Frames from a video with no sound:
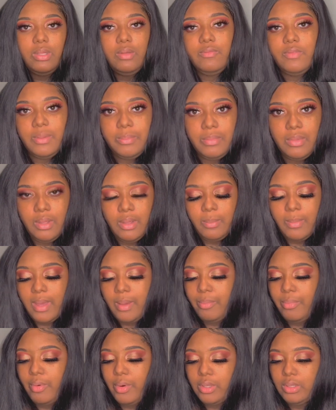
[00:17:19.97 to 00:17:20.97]
Fit Me Matte
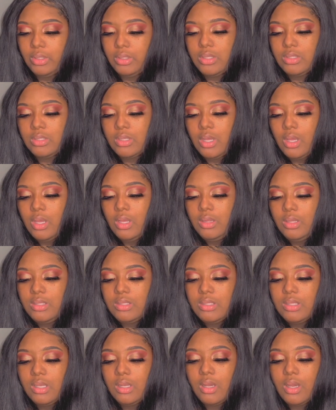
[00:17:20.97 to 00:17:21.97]
Poreless. This is in
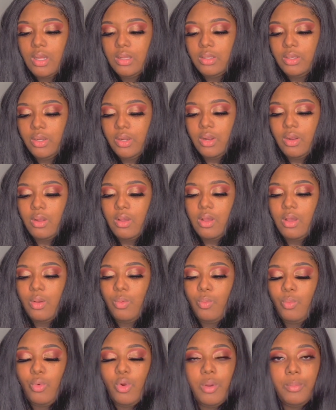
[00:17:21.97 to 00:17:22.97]
the color
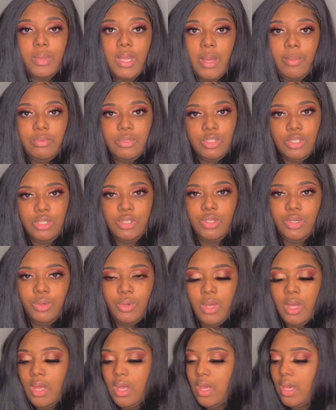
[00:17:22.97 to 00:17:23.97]
Warm Cappuccino.
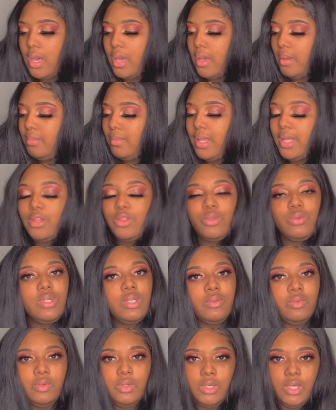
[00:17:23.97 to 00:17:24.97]
I'm like 3
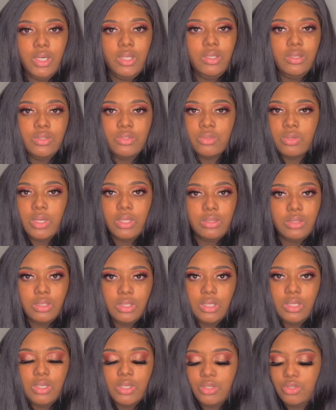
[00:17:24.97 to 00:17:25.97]
different colors throughout the
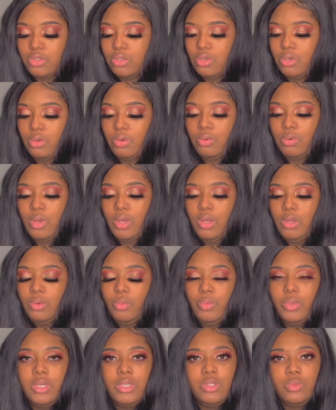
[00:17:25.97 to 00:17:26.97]
year, so
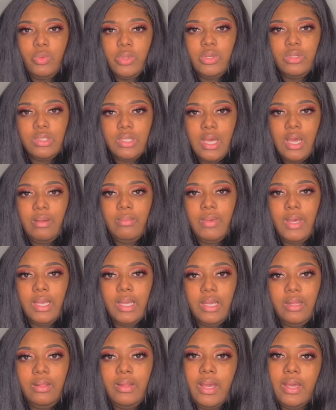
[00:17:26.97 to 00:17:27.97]
when it's wintertime, I
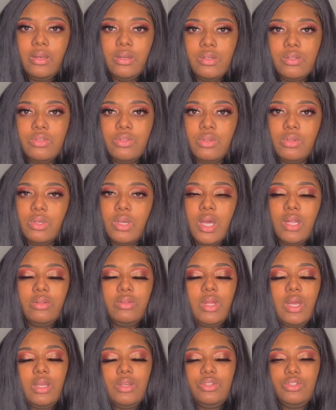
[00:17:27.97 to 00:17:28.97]
get lighter. So the color that I
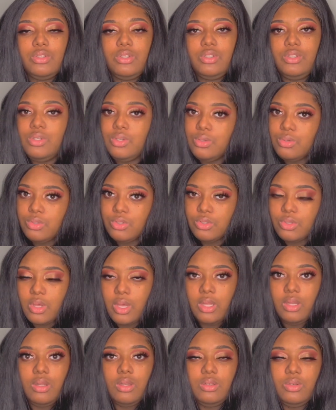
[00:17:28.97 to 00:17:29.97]
usually use
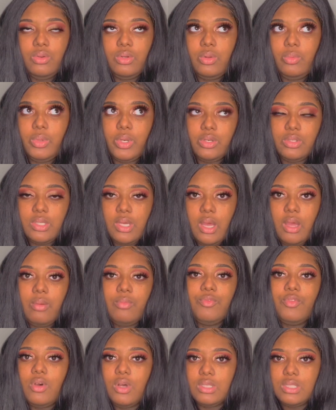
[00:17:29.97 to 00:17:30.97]
during the wintertime,
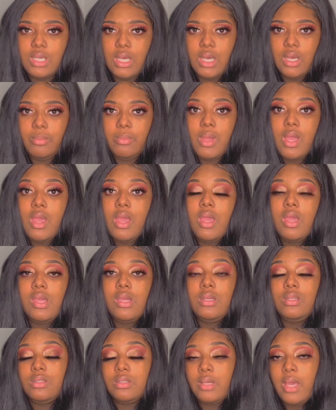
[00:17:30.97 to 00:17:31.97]
fall time,
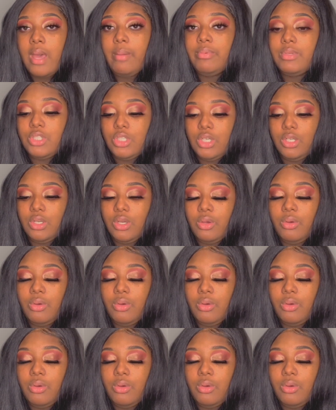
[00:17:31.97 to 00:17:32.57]
is Cappuccino.